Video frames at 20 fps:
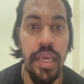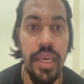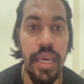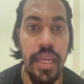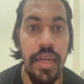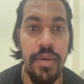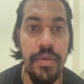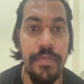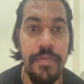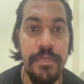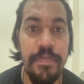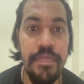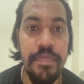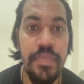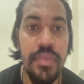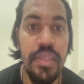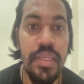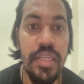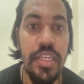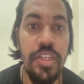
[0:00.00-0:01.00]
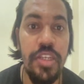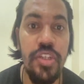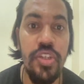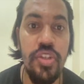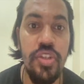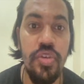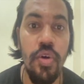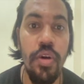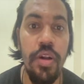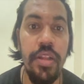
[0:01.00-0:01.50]
can
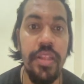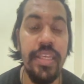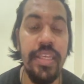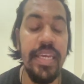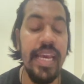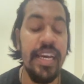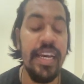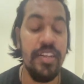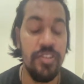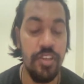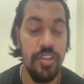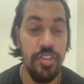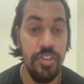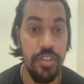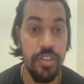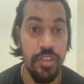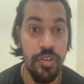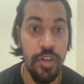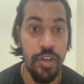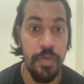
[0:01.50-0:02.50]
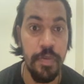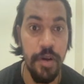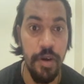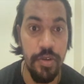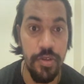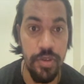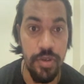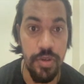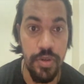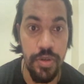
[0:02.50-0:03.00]
install the extension in a
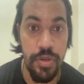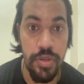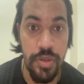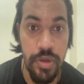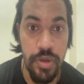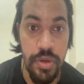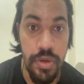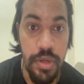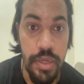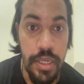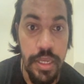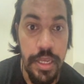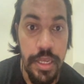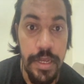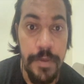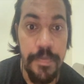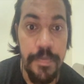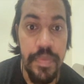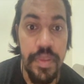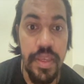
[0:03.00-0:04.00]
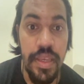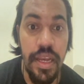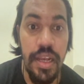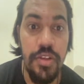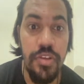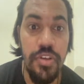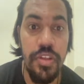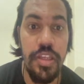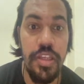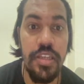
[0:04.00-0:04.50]
browser also. Yeah,
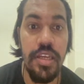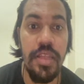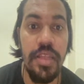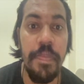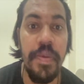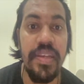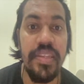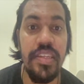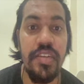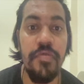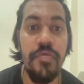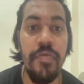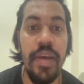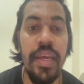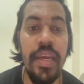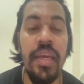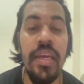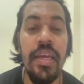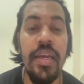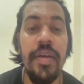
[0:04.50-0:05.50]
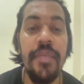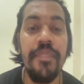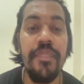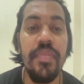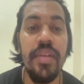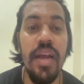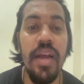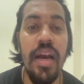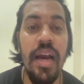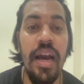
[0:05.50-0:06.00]
so these are the basic way.
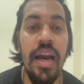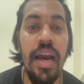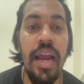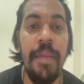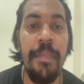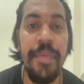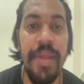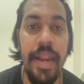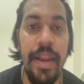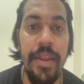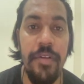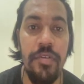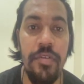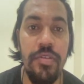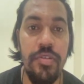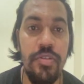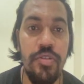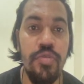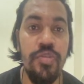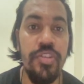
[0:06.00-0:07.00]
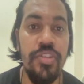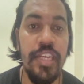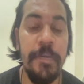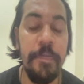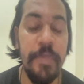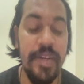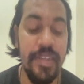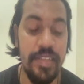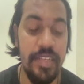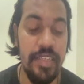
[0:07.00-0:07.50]
I'm telling you,
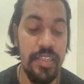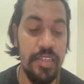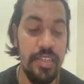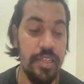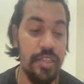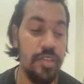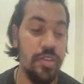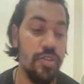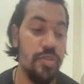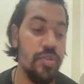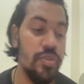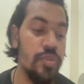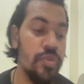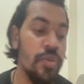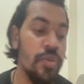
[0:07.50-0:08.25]
two-step persistence.